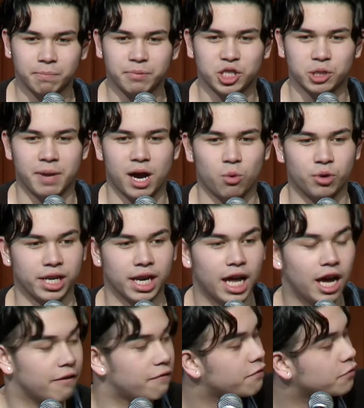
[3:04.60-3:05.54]
up a smile when you
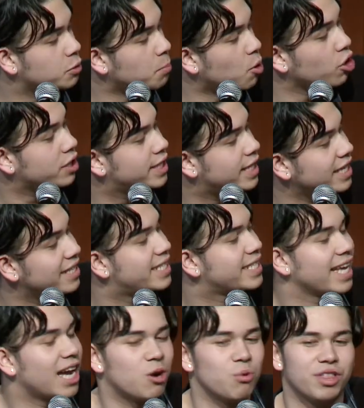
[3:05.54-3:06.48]
laugh. Smirk teeth
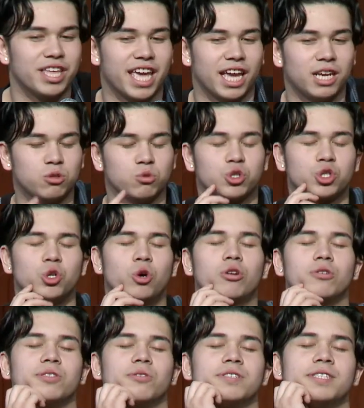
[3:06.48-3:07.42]
sound with occasional
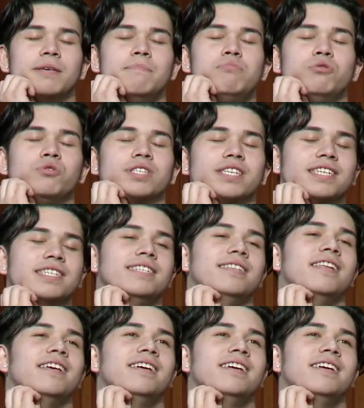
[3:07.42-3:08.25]
snorters as dimples sink in.